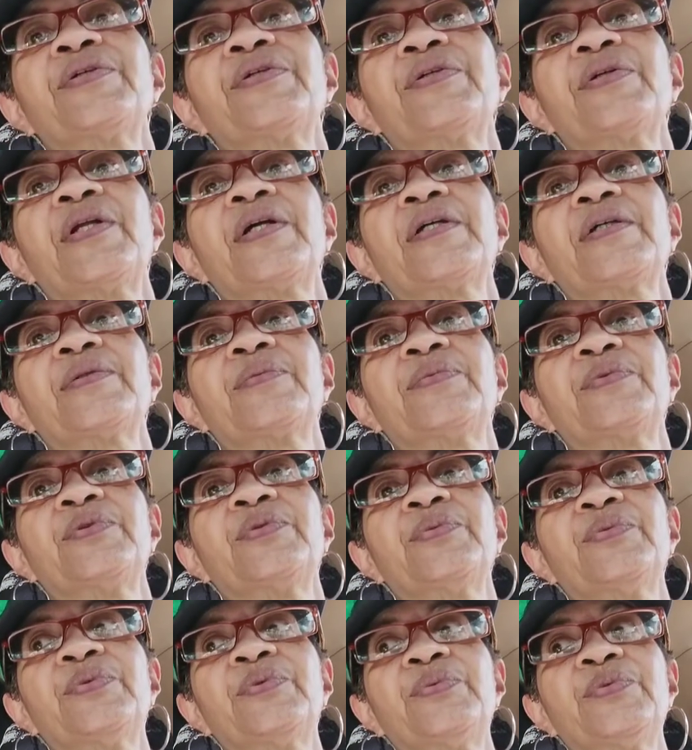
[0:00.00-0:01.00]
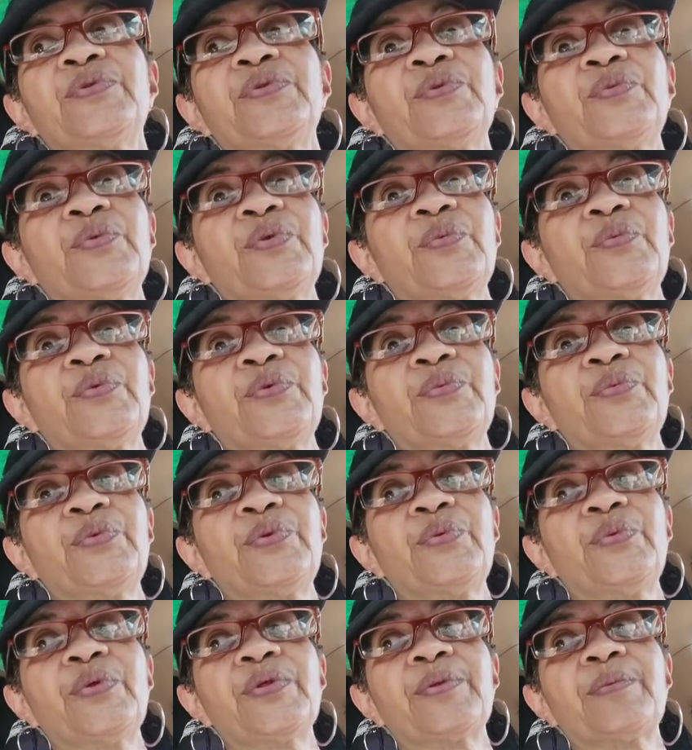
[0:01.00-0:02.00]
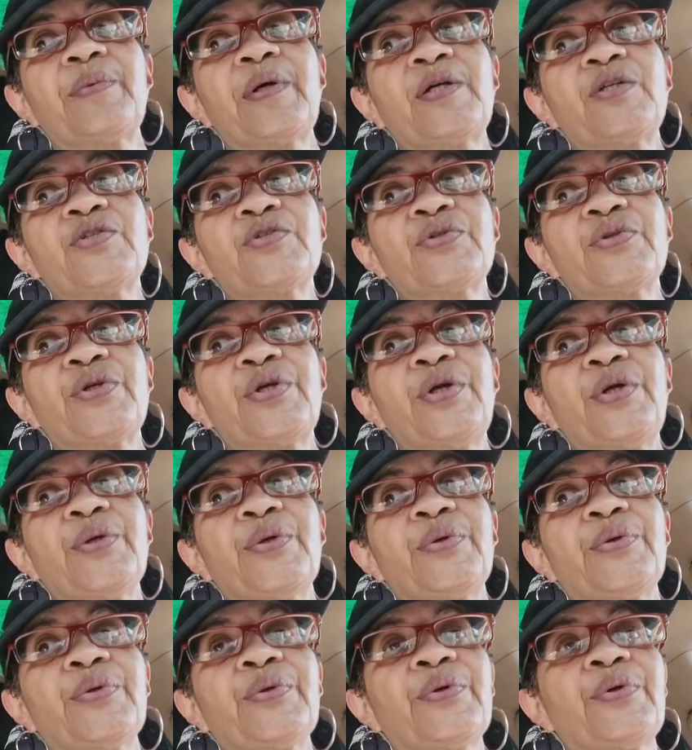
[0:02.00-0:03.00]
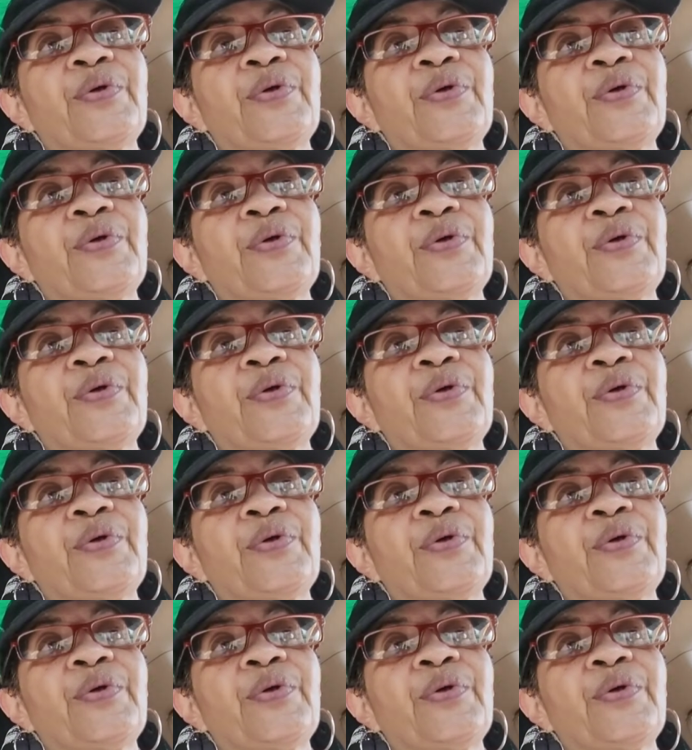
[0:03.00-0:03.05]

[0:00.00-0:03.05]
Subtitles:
like you don't want we don't want the manager here,